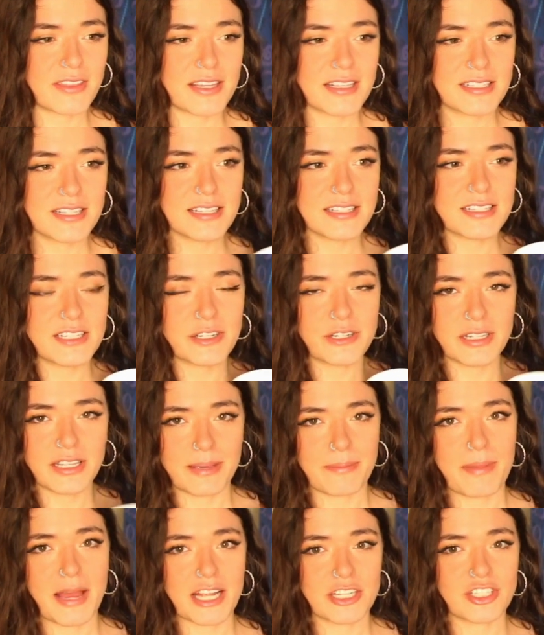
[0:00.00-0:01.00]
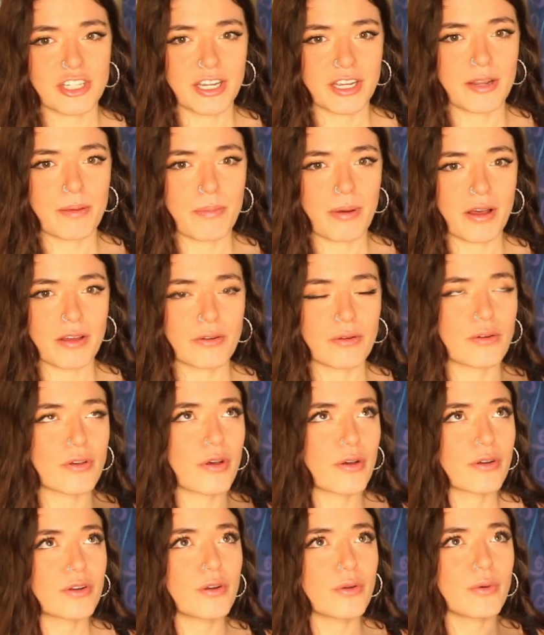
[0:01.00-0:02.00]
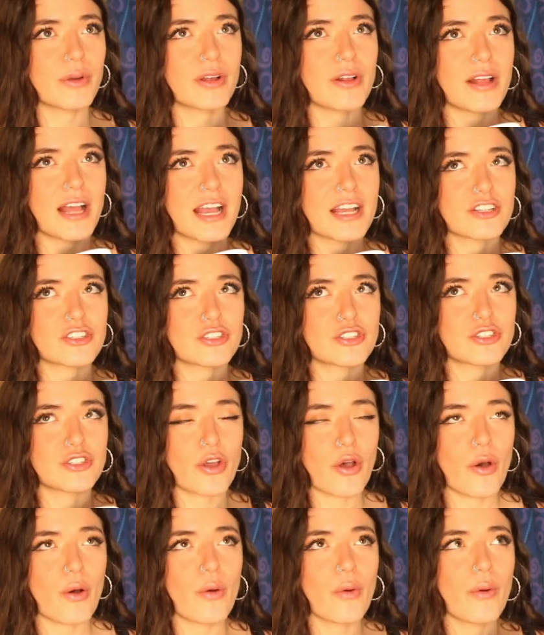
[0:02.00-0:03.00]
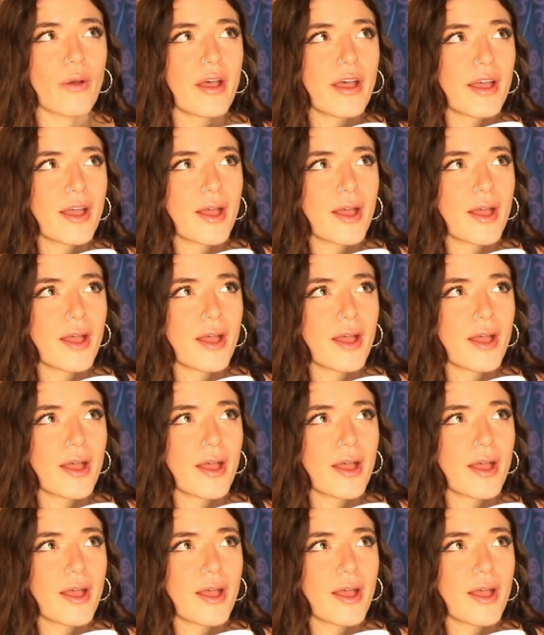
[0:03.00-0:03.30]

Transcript: This is literally magic in a bottle. Coconut oil has so